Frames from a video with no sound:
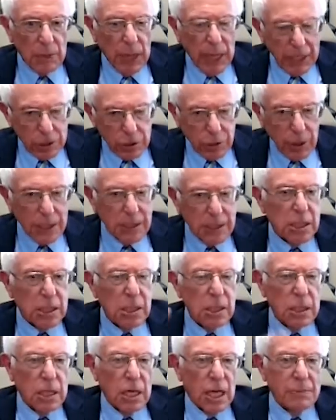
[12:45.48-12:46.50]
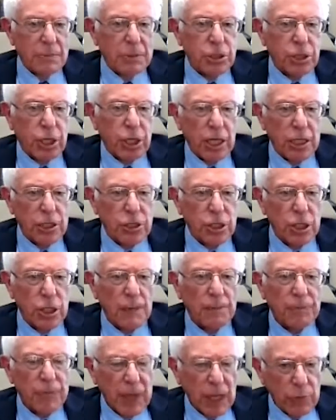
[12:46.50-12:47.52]
by addressing climate change
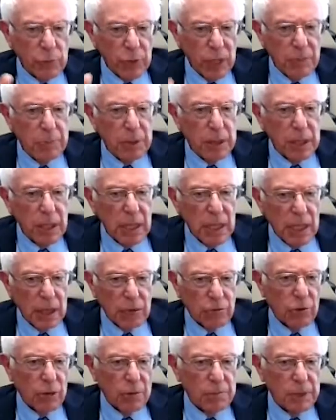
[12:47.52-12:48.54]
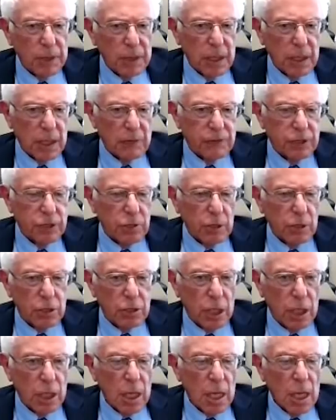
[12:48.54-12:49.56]
and rebuilding our crumbling
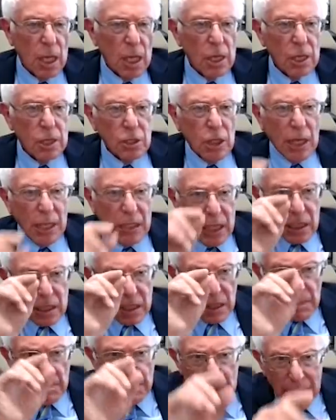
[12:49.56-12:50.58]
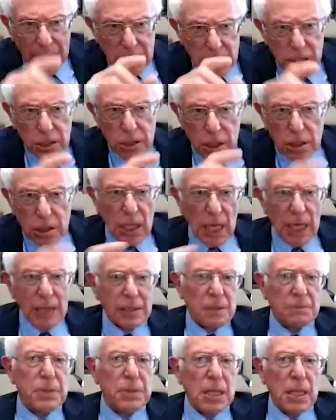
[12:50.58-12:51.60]
infrastructure. So I think the message has
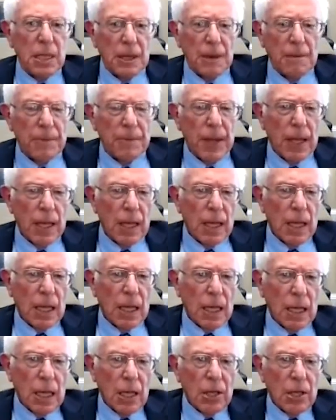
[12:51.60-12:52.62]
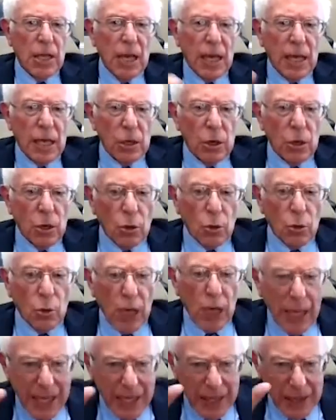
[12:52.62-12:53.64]
got to be that
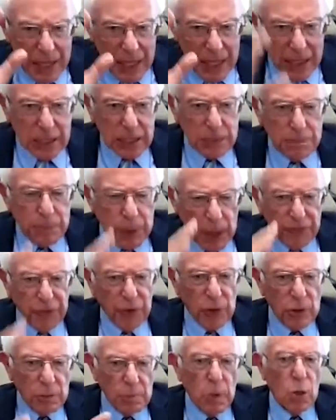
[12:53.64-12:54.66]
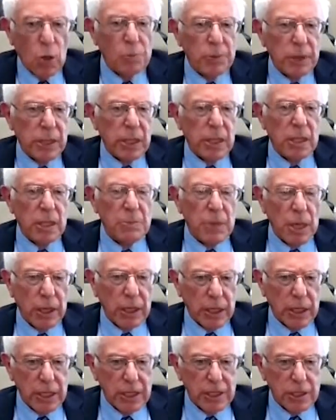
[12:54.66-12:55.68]
in this pivotal moment in
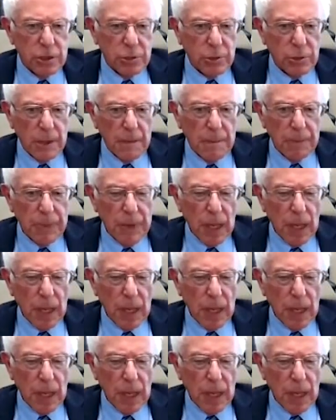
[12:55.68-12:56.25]
American history,